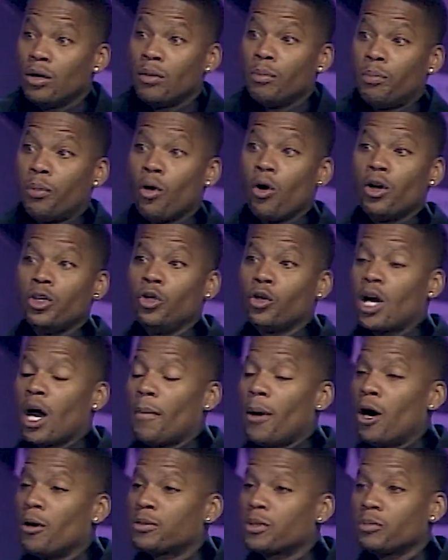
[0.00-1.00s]
Boy, you come
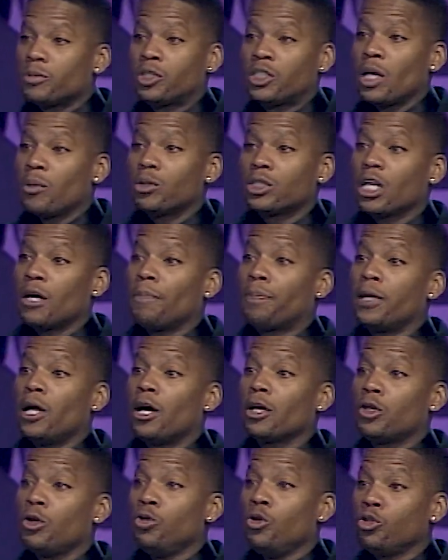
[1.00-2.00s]
home, some shit was unplugged,
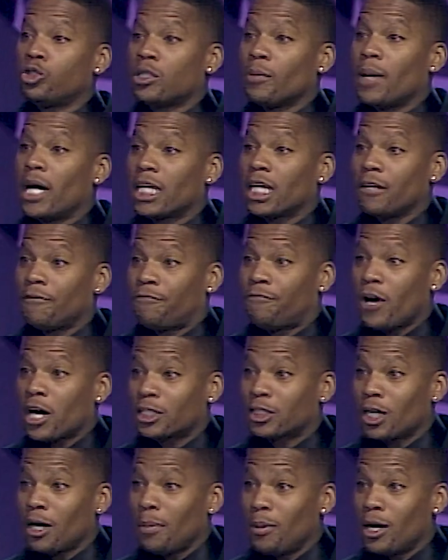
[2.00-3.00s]
you knew somebody getting fucked
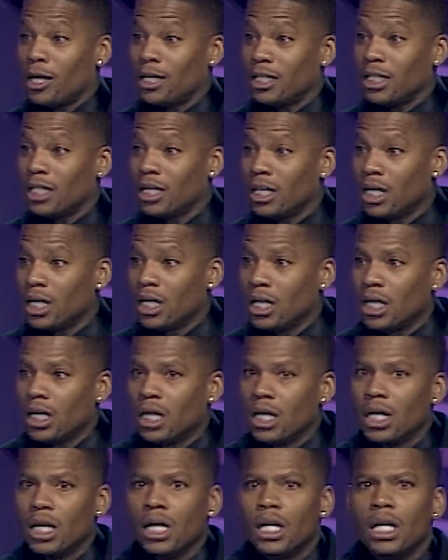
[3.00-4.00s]
up, honey.
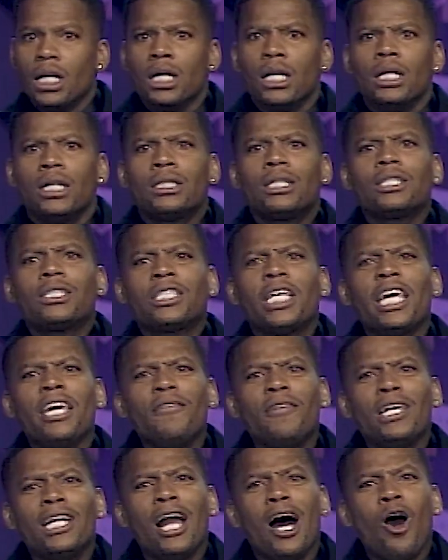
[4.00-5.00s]
The
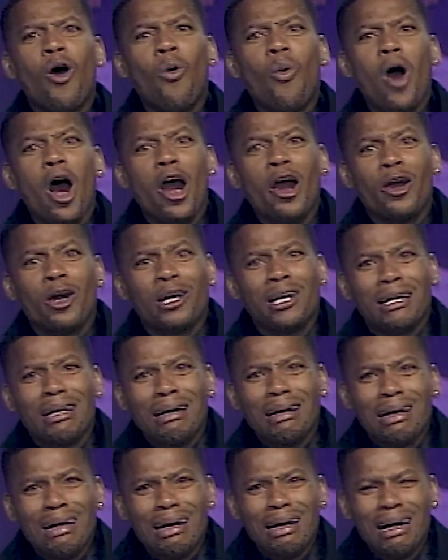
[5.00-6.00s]
TV don't
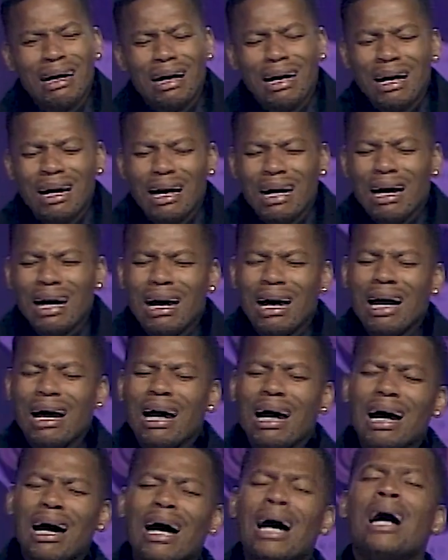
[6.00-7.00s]

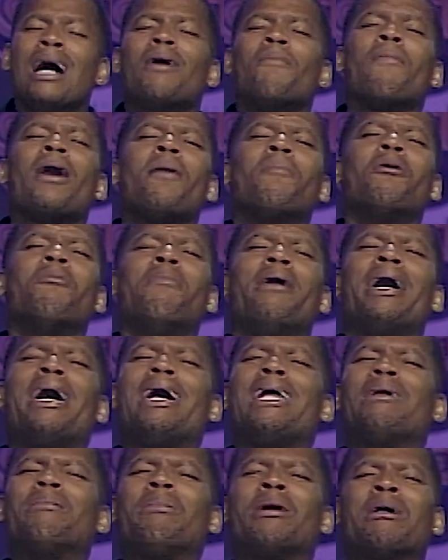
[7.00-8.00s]
work! Mama mad
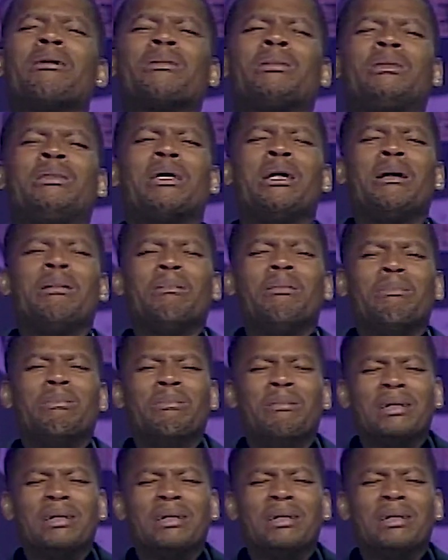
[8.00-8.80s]
about something.